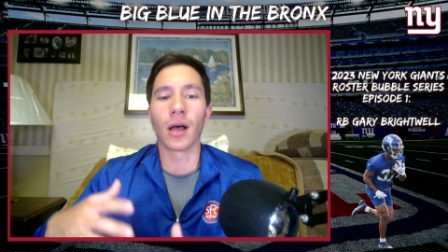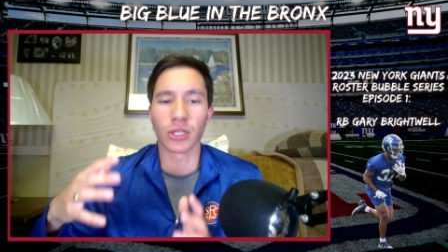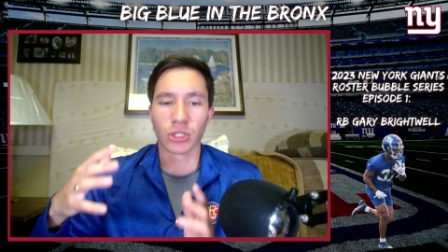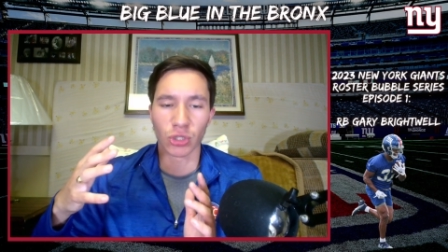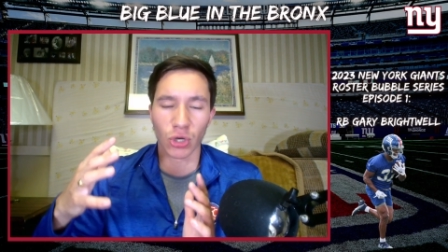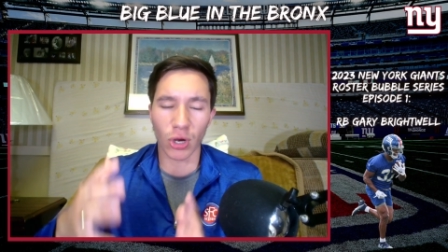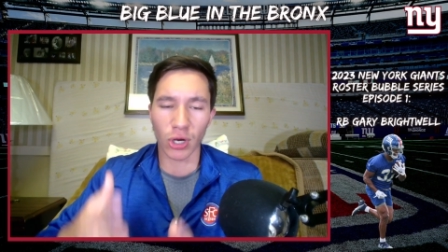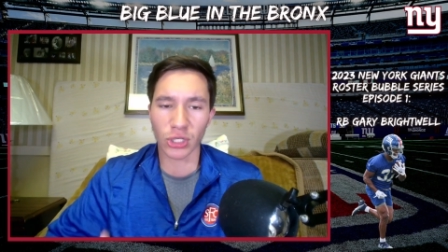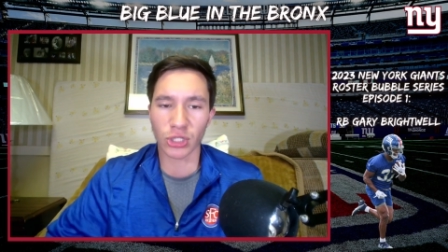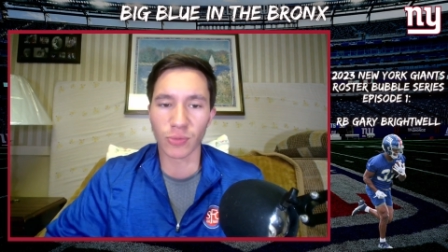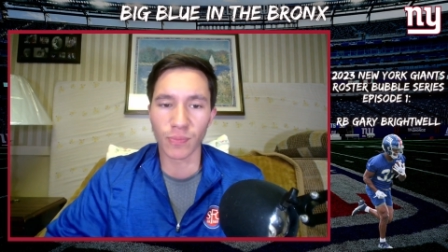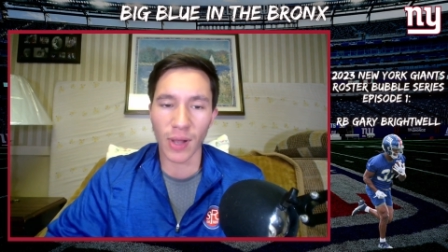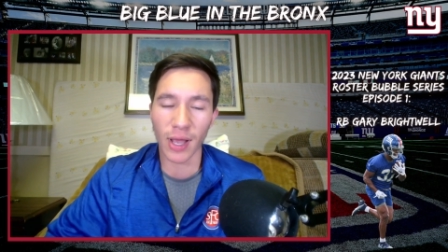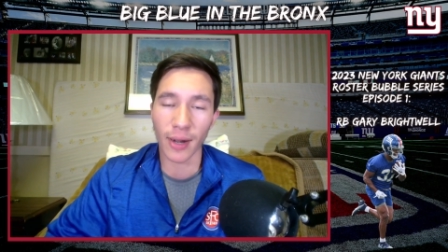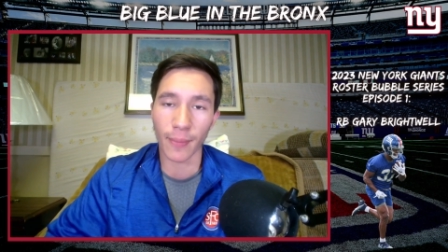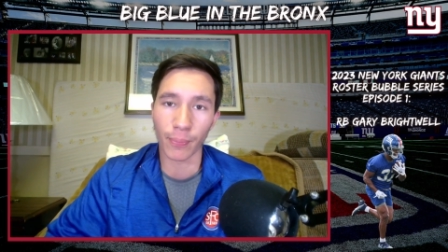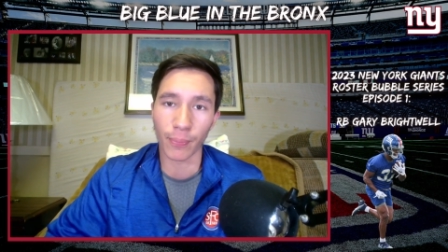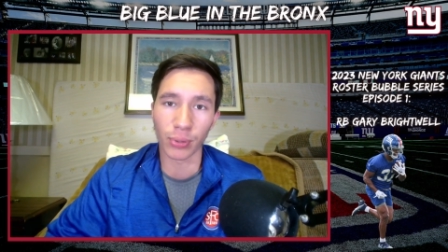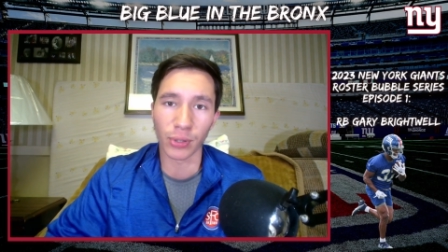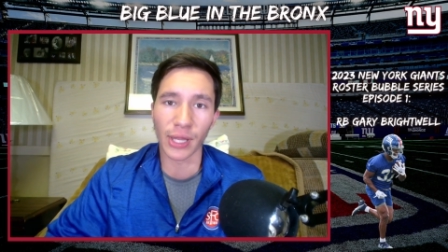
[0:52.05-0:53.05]
Talks
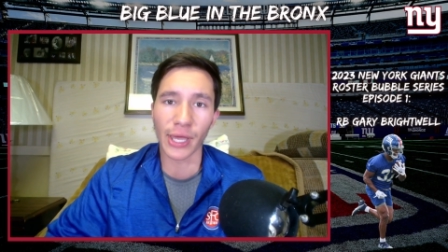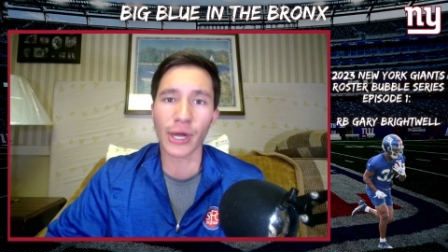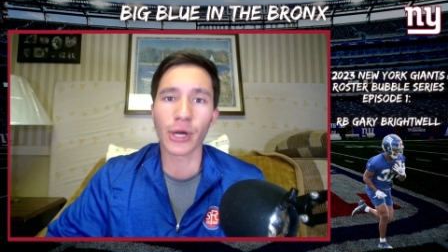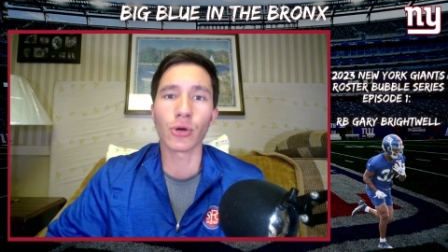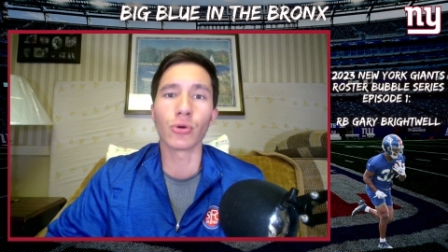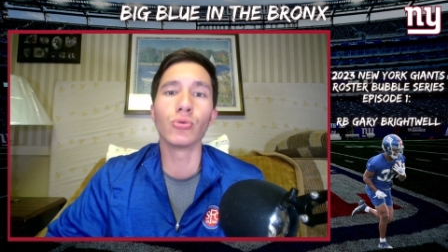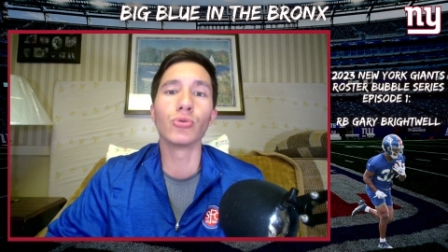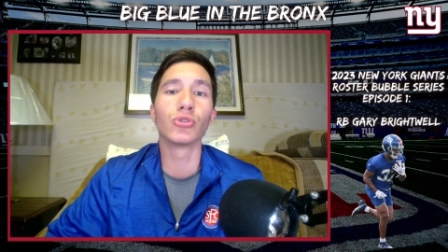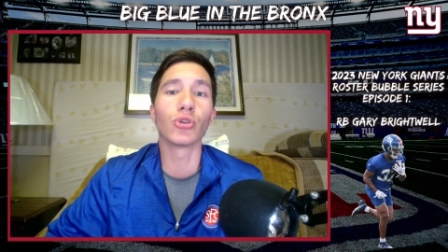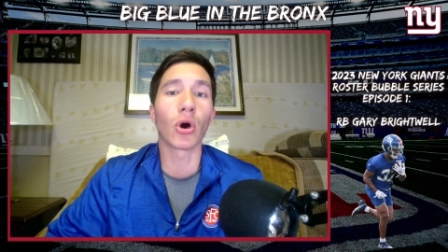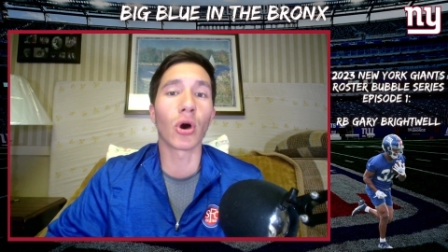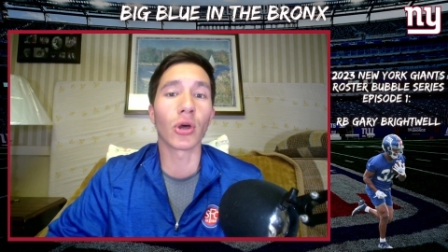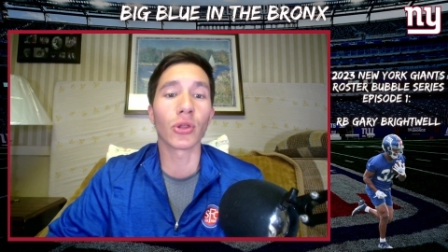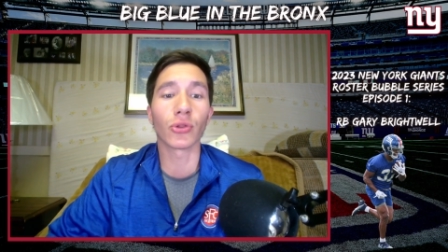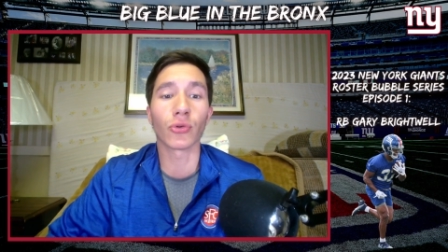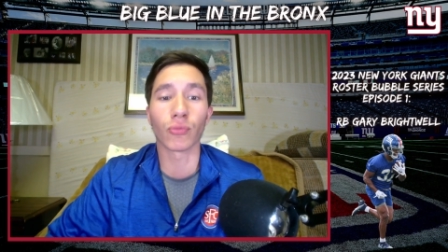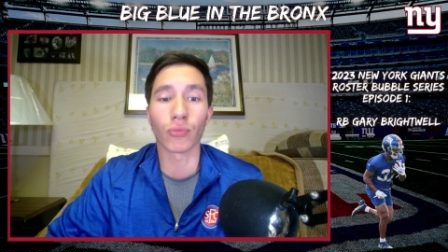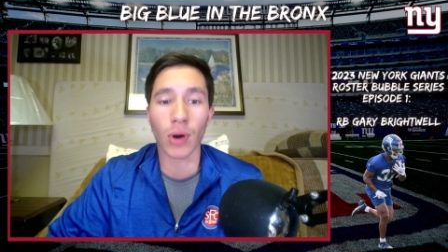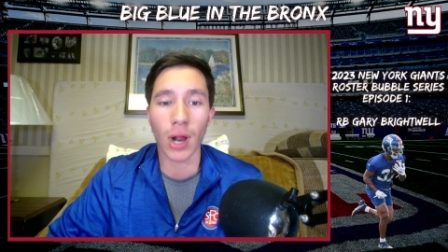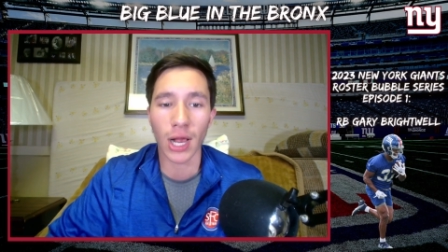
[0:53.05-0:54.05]
about a player who's on
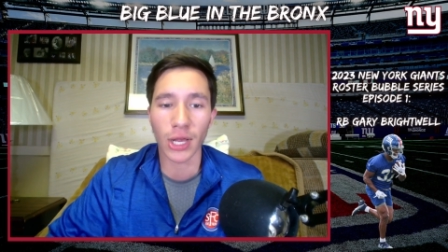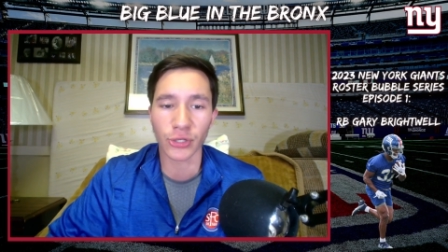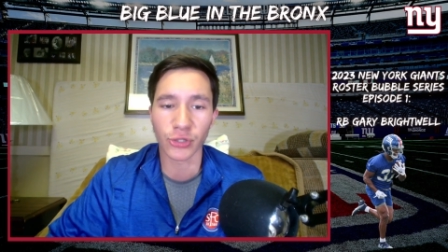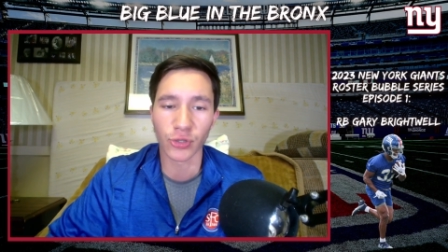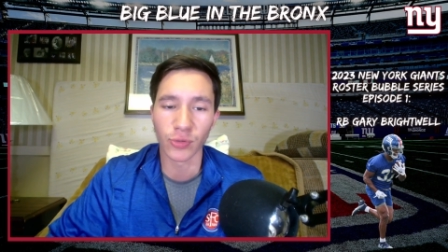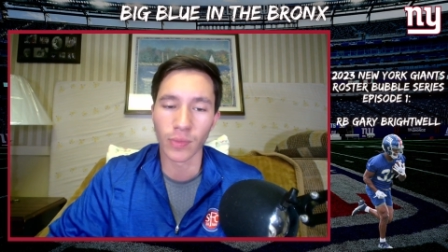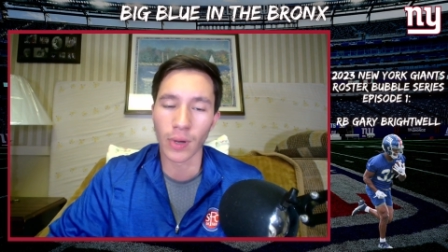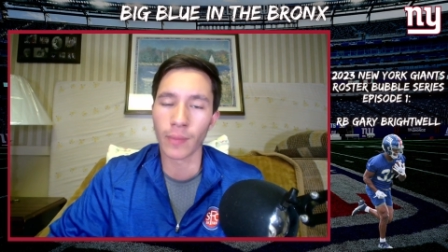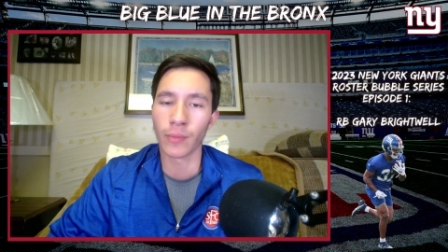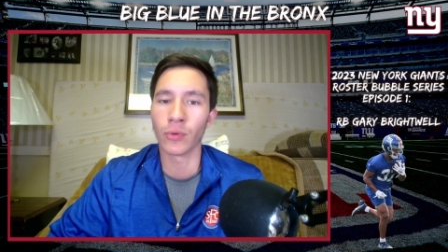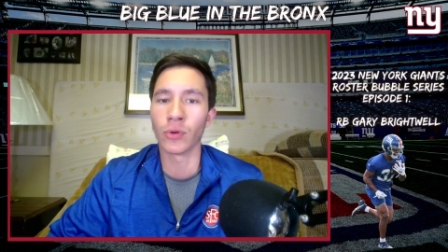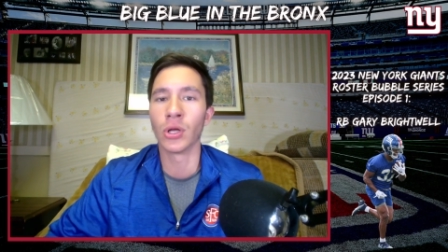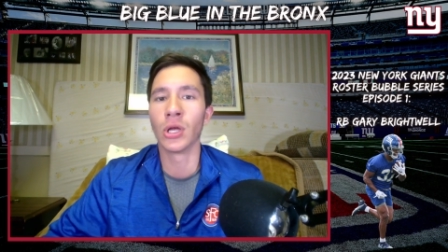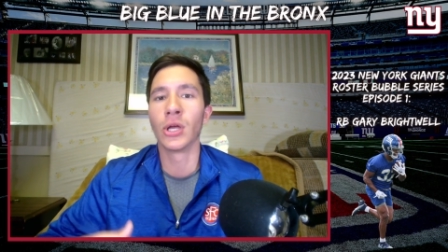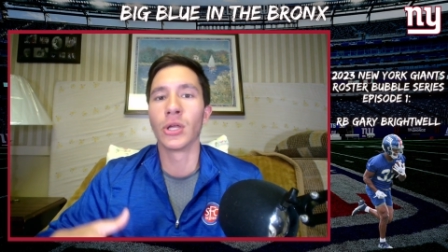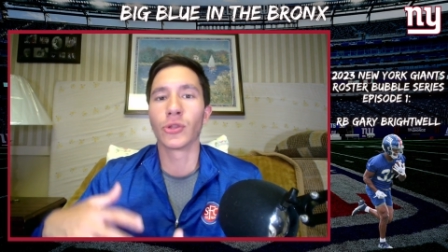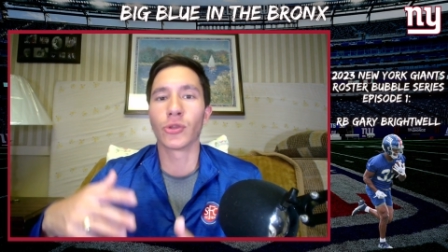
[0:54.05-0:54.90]
the roster bubble,